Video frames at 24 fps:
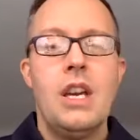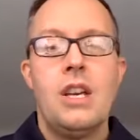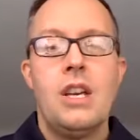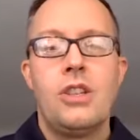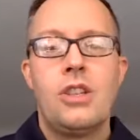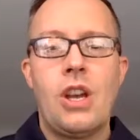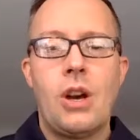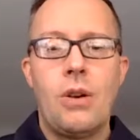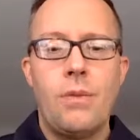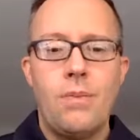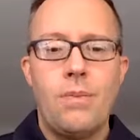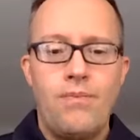
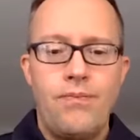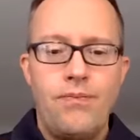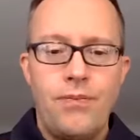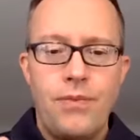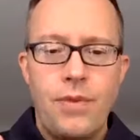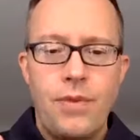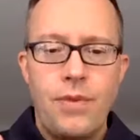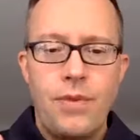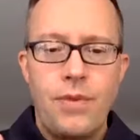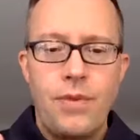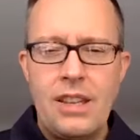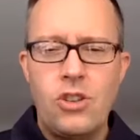So
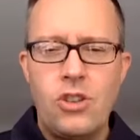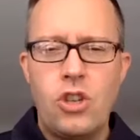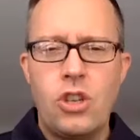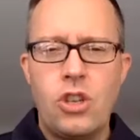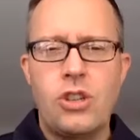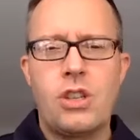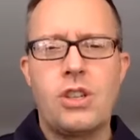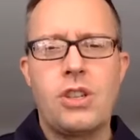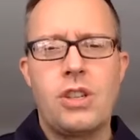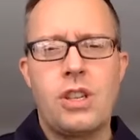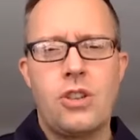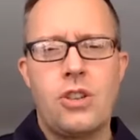that's
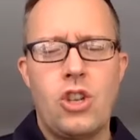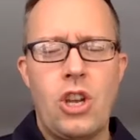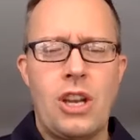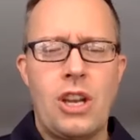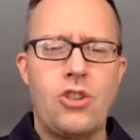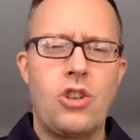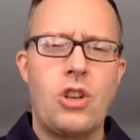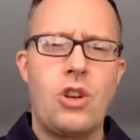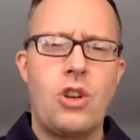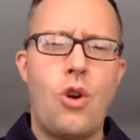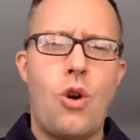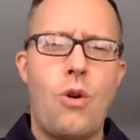just a
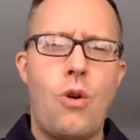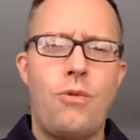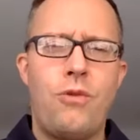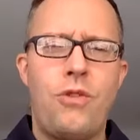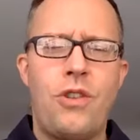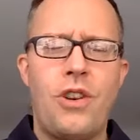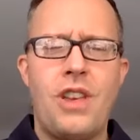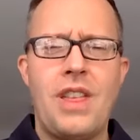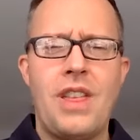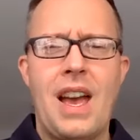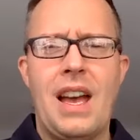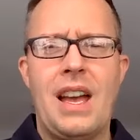suggestion.
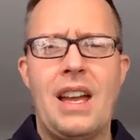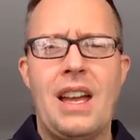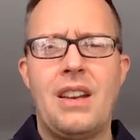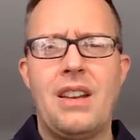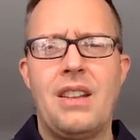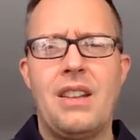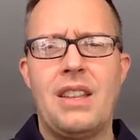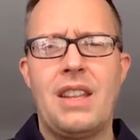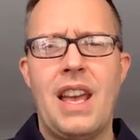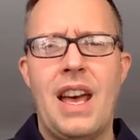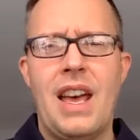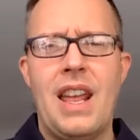Hopefully that
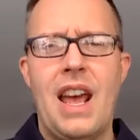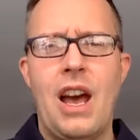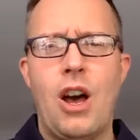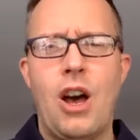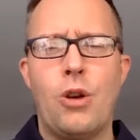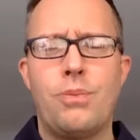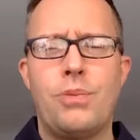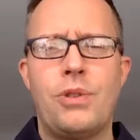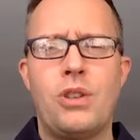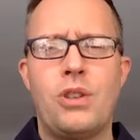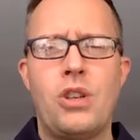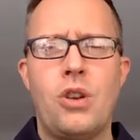
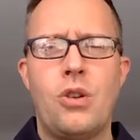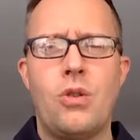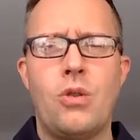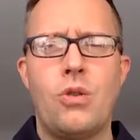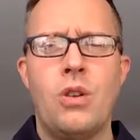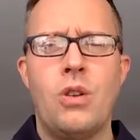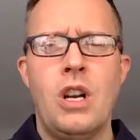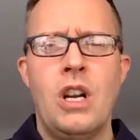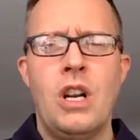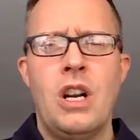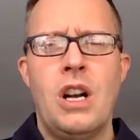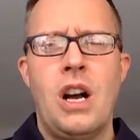helps
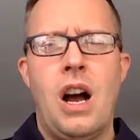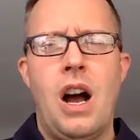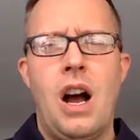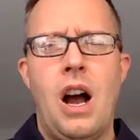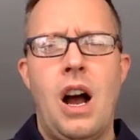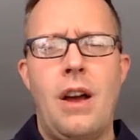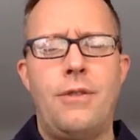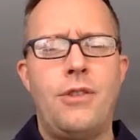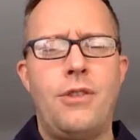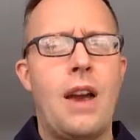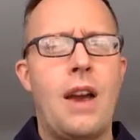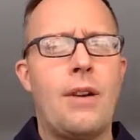you.
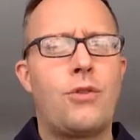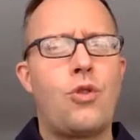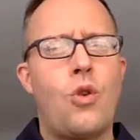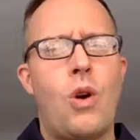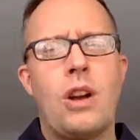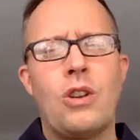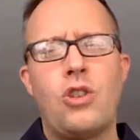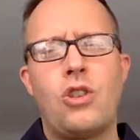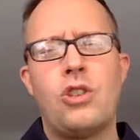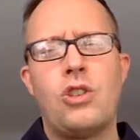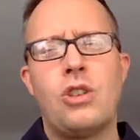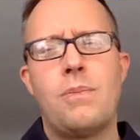If you have
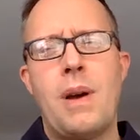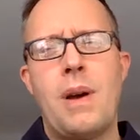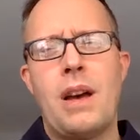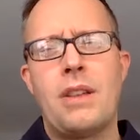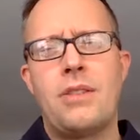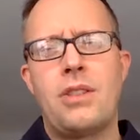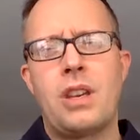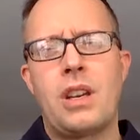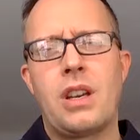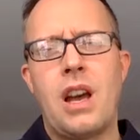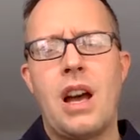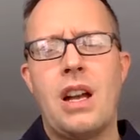questions
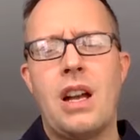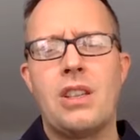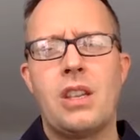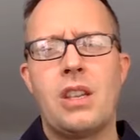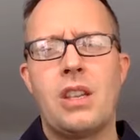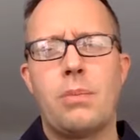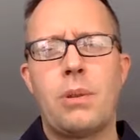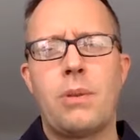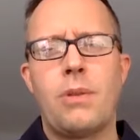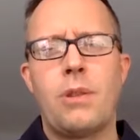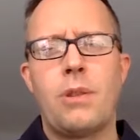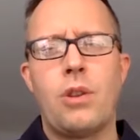about the
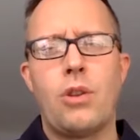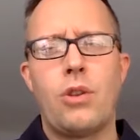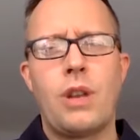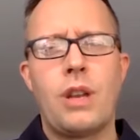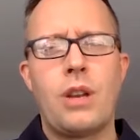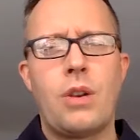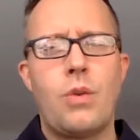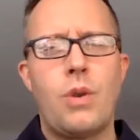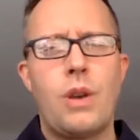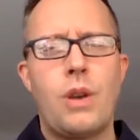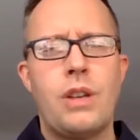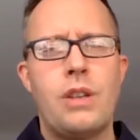concept of a
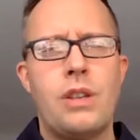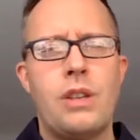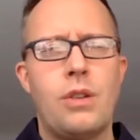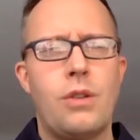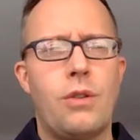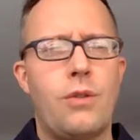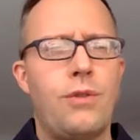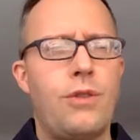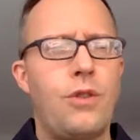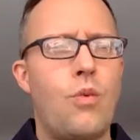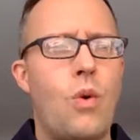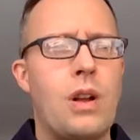learning quiz, or
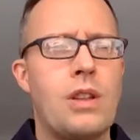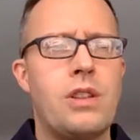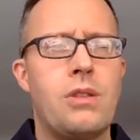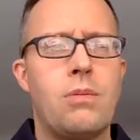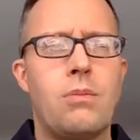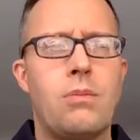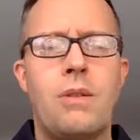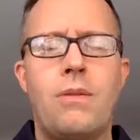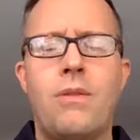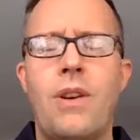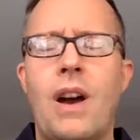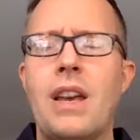if you want
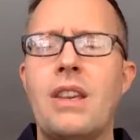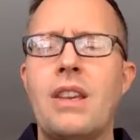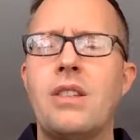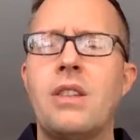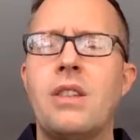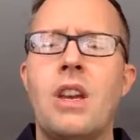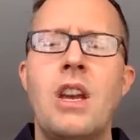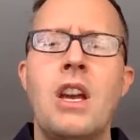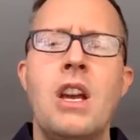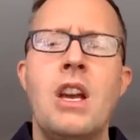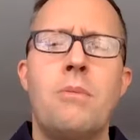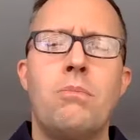some advice,
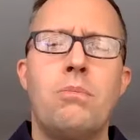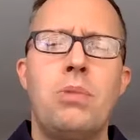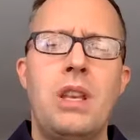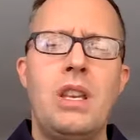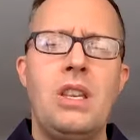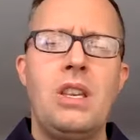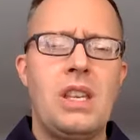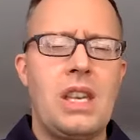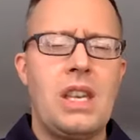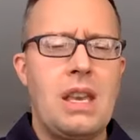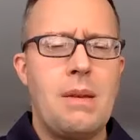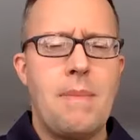
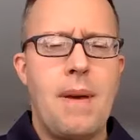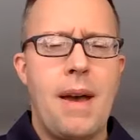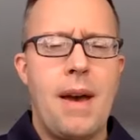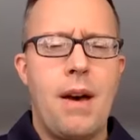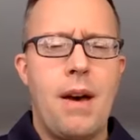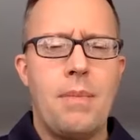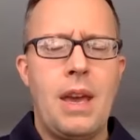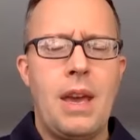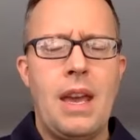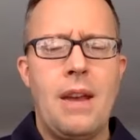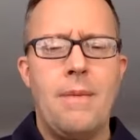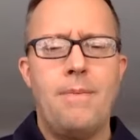please email
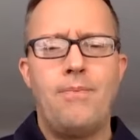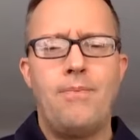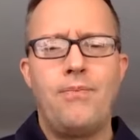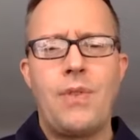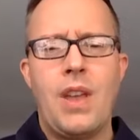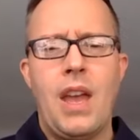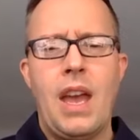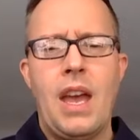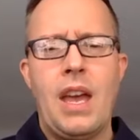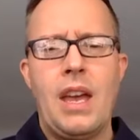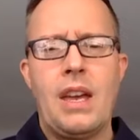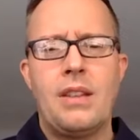me,
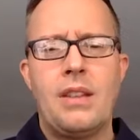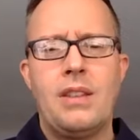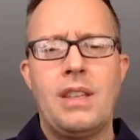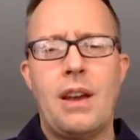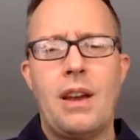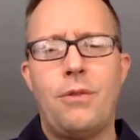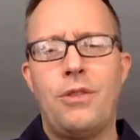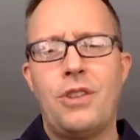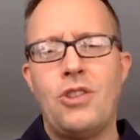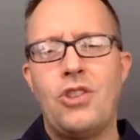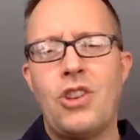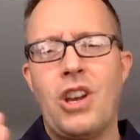and
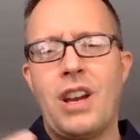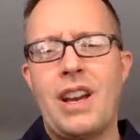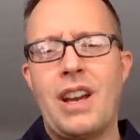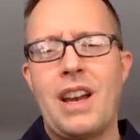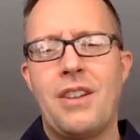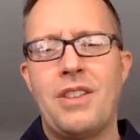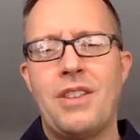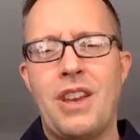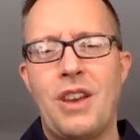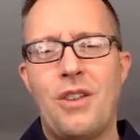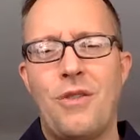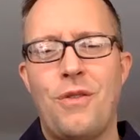definitely check
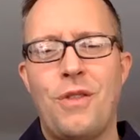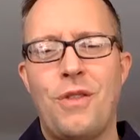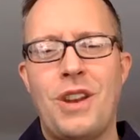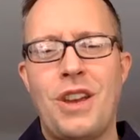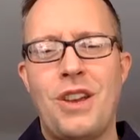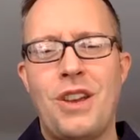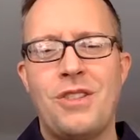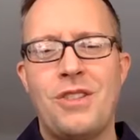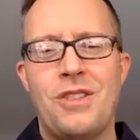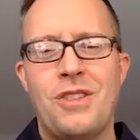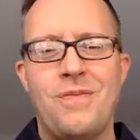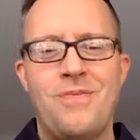out the other
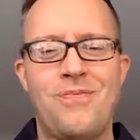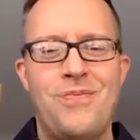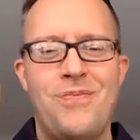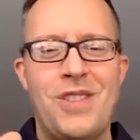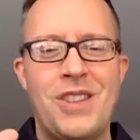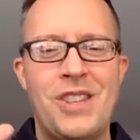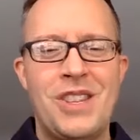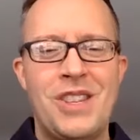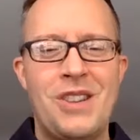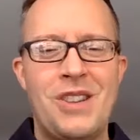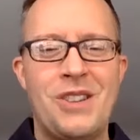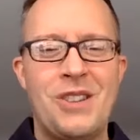videos.
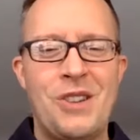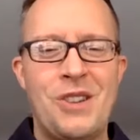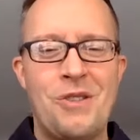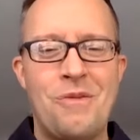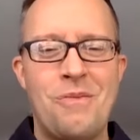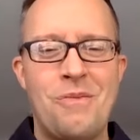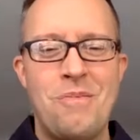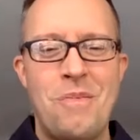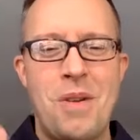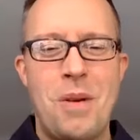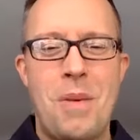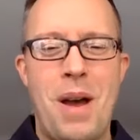See you soon.
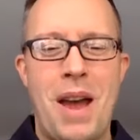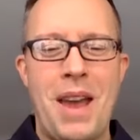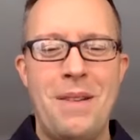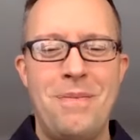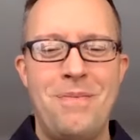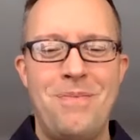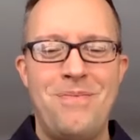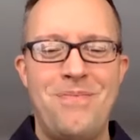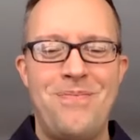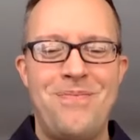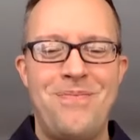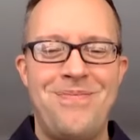Bye-bye.